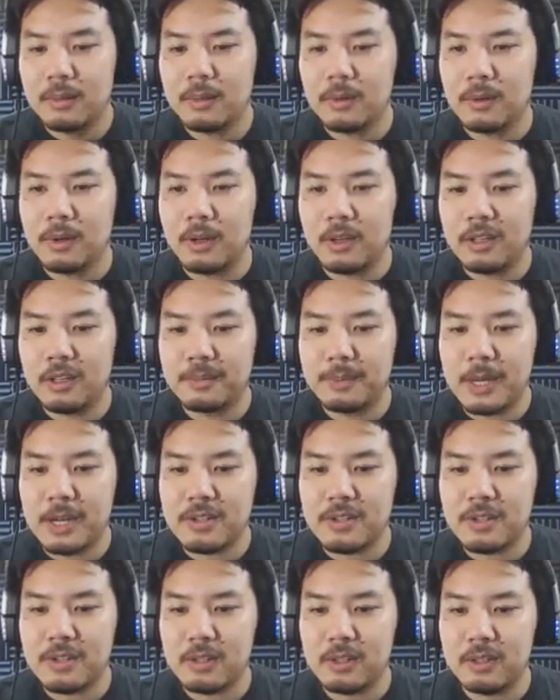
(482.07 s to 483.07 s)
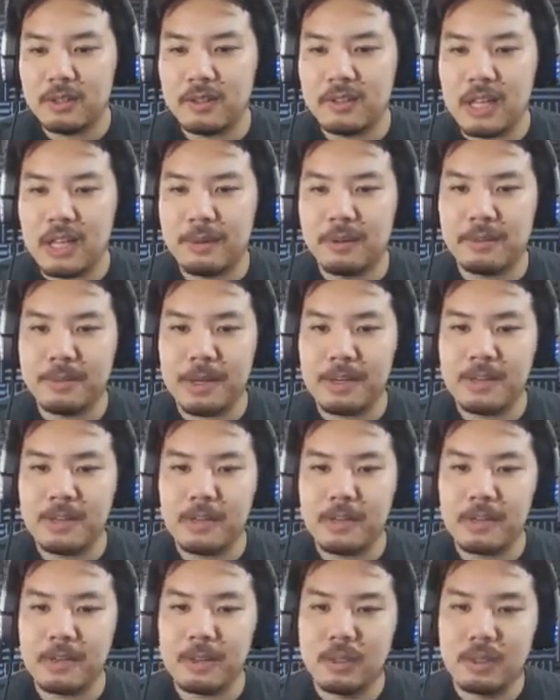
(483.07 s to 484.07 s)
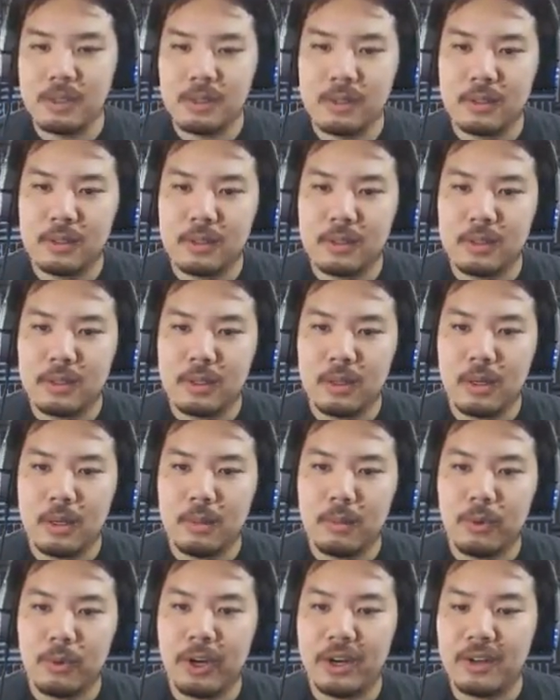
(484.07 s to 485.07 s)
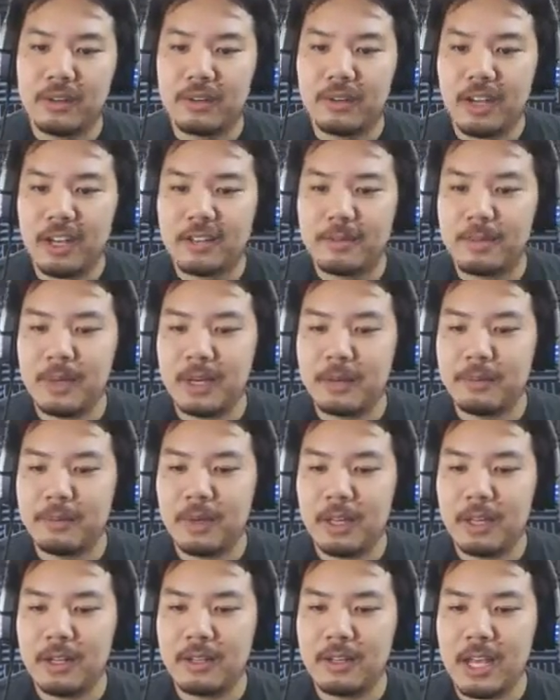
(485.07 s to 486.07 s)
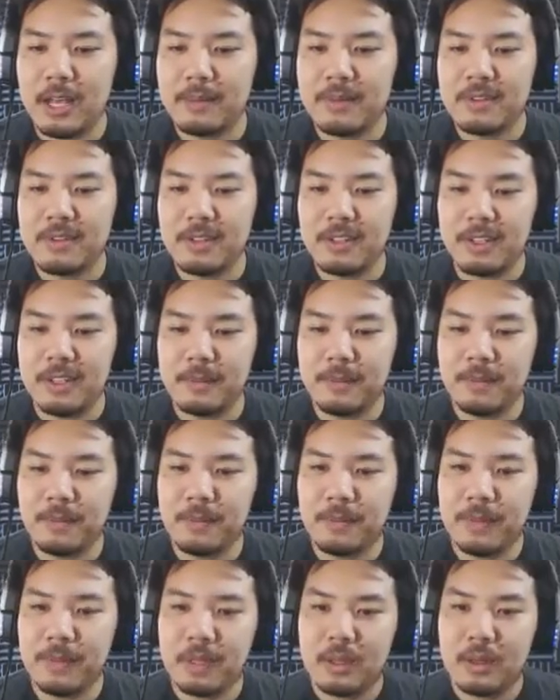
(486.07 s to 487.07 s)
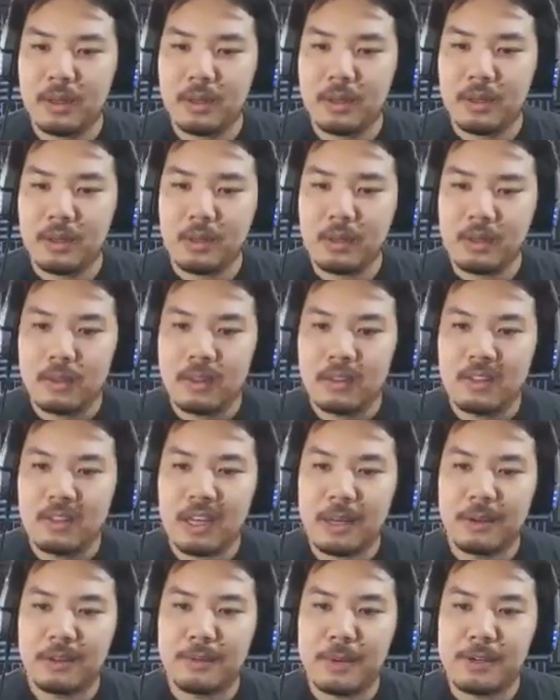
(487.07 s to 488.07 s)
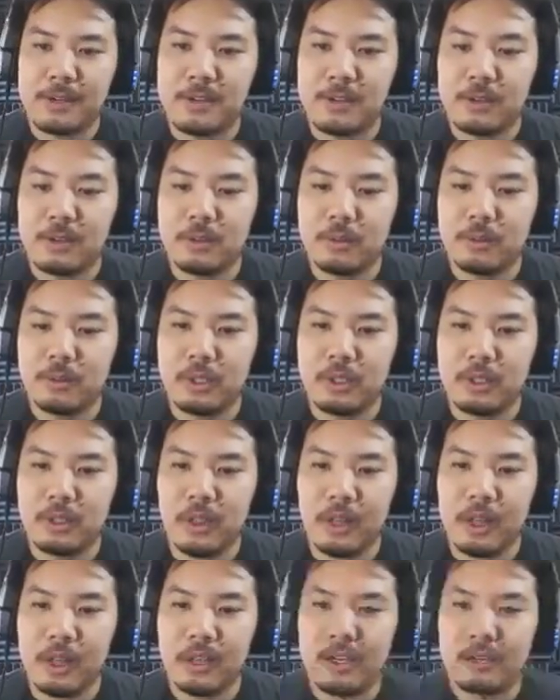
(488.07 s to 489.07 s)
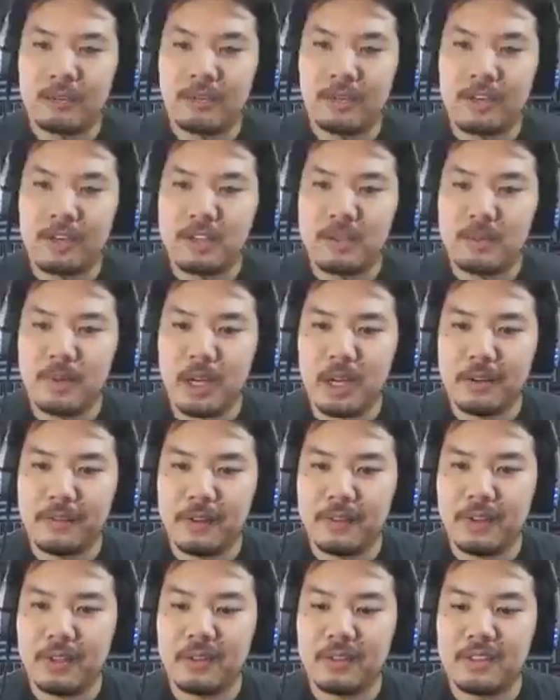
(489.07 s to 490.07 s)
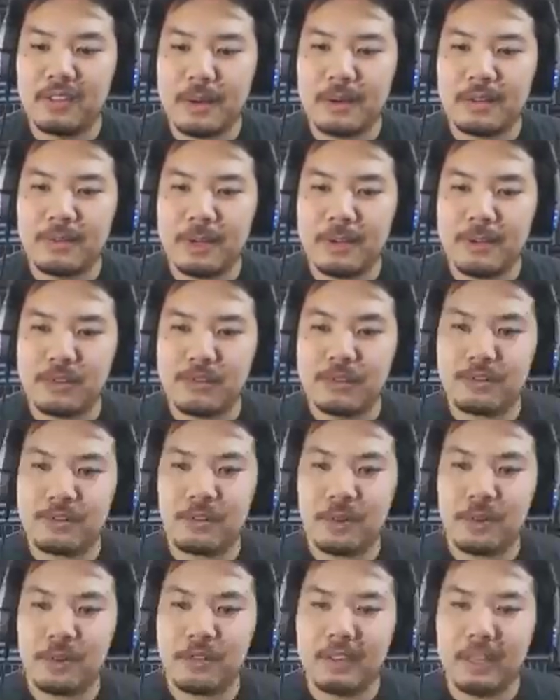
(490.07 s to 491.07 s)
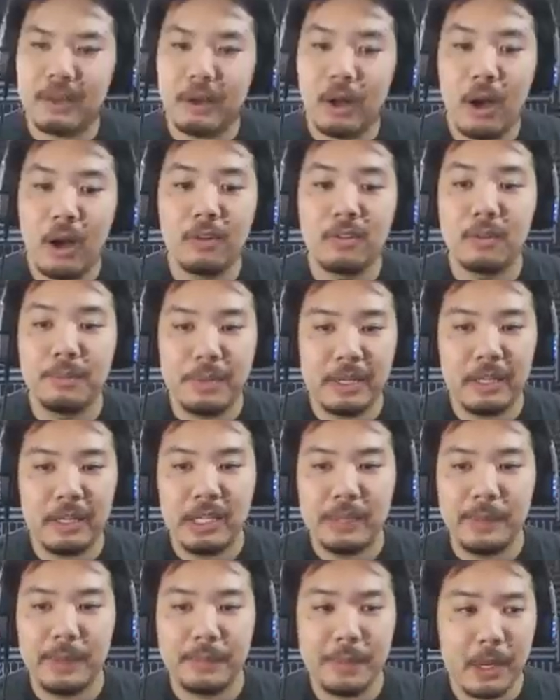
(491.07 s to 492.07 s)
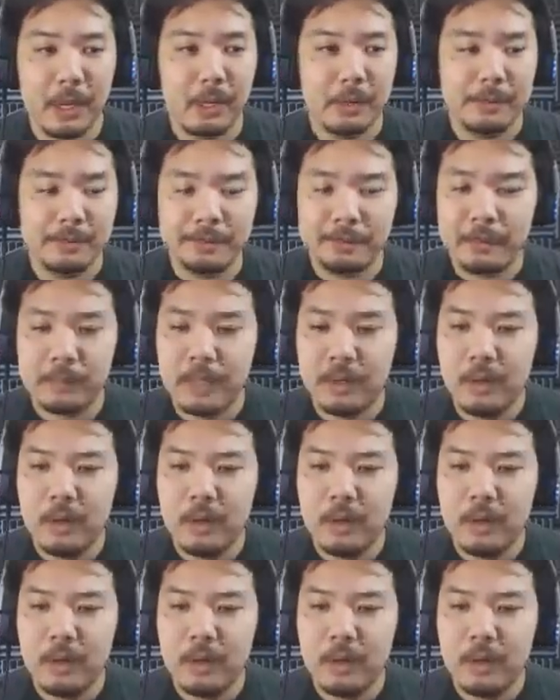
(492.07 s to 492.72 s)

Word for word: Moria special, Sabo special, Moria does a nice big hit of damage to him. Sabo special will let you finish him off. If you use Sabo special first, that'll also be a little bit better.